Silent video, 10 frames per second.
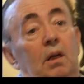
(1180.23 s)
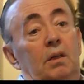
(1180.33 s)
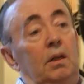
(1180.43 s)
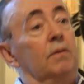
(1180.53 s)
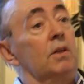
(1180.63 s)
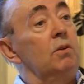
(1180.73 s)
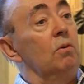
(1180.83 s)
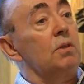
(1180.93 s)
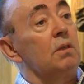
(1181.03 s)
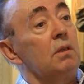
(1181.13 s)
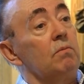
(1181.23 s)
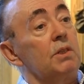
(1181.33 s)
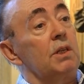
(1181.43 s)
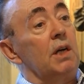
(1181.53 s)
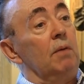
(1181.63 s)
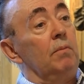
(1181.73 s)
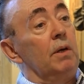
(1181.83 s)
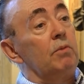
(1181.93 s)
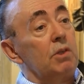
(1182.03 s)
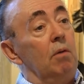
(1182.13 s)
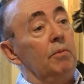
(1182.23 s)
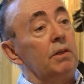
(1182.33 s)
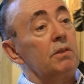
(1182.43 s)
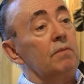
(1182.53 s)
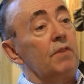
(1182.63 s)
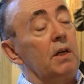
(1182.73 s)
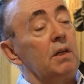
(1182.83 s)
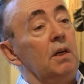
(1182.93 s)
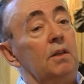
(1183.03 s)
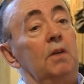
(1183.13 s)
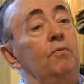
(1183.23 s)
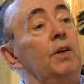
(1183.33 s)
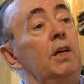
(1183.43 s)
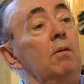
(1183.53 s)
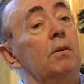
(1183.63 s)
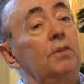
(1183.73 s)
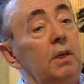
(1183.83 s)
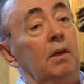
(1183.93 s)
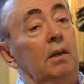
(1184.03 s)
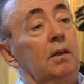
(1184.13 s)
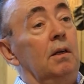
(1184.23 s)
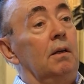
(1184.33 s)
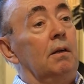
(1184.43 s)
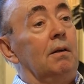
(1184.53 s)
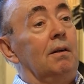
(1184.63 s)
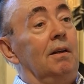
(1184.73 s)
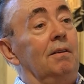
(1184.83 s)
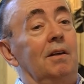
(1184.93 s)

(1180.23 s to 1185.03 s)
and the slaughter that was to come. It was ominous of that. That if we go on thinking in